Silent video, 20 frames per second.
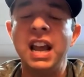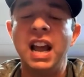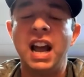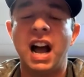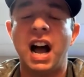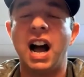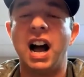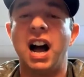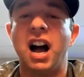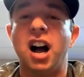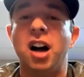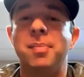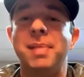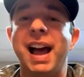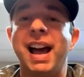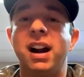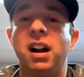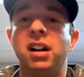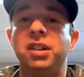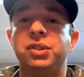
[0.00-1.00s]

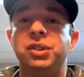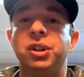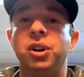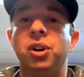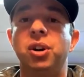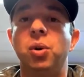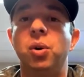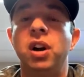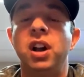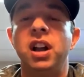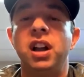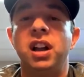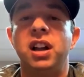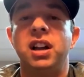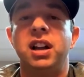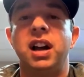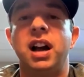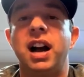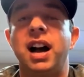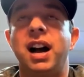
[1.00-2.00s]
And also,
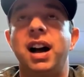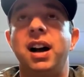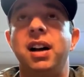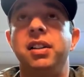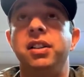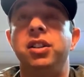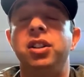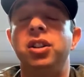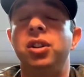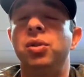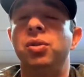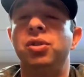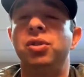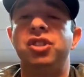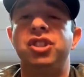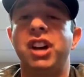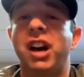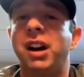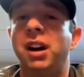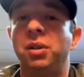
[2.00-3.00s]
huge
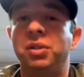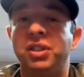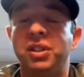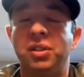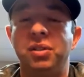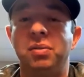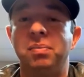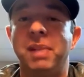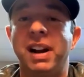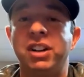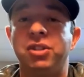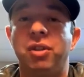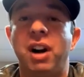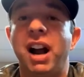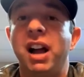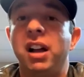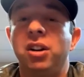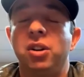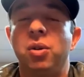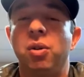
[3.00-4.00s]
shout out to my
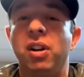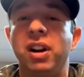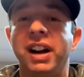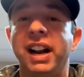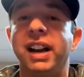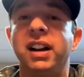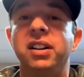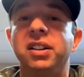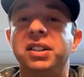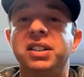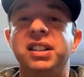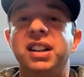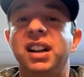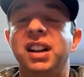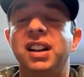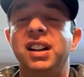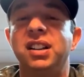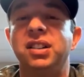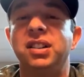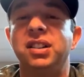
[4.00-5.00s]
trial coordinators.
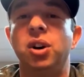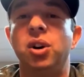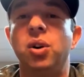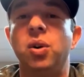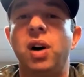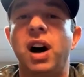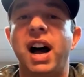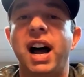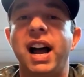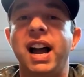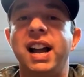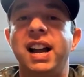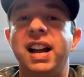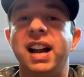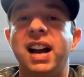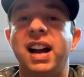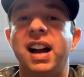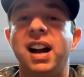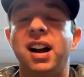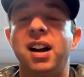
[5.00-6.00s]
So
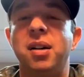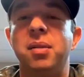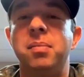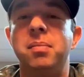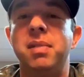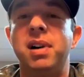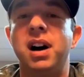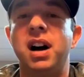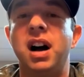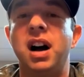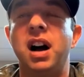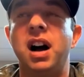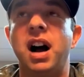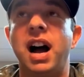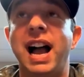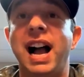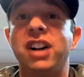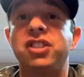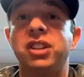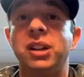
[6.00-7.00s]
I
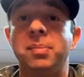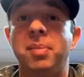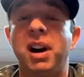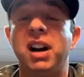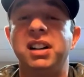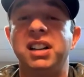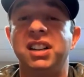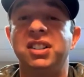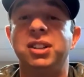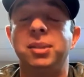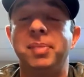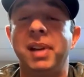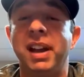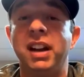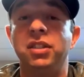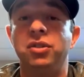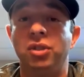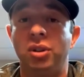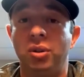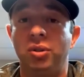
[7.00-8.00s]
actually participate in
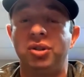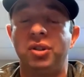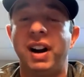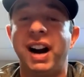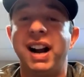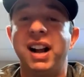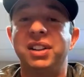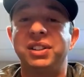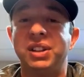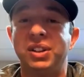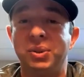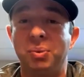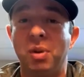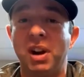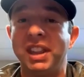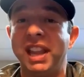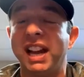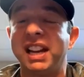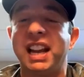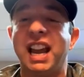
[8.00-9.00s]
2 trials. There's one
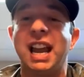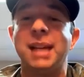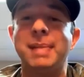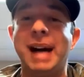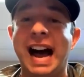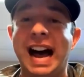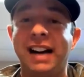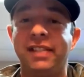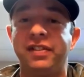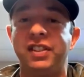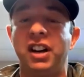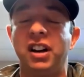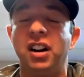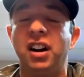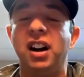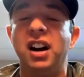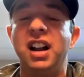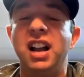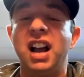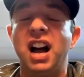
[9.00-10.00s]
that came after
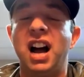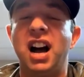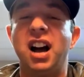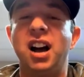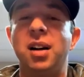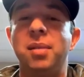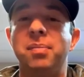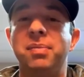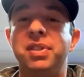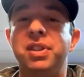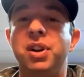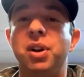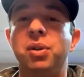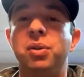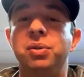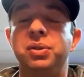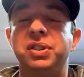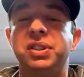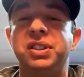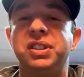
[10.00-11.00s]

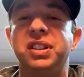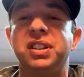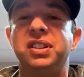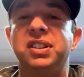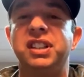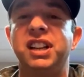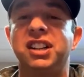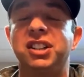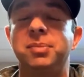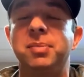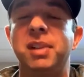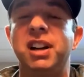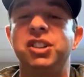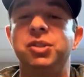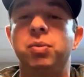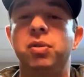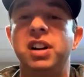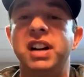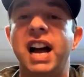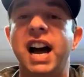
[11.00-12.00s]
those 6 months were
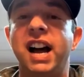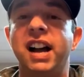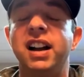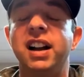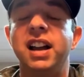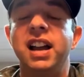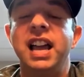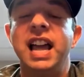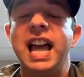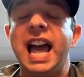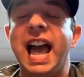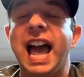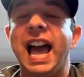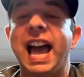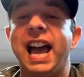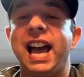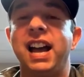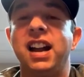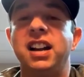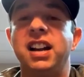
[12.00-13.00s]
done,
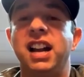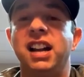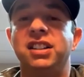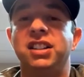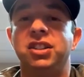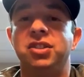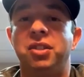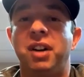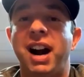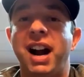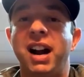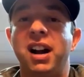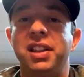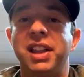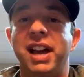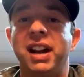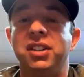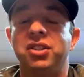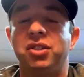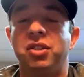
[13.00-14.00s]
and it's a trial that
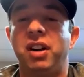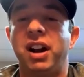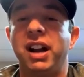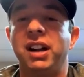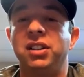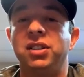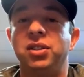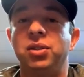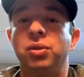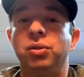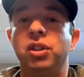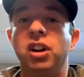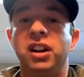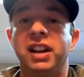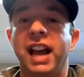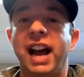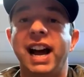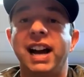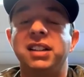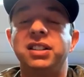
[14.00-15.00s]
is trying to look
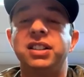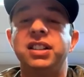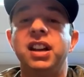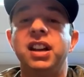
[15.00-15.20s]
at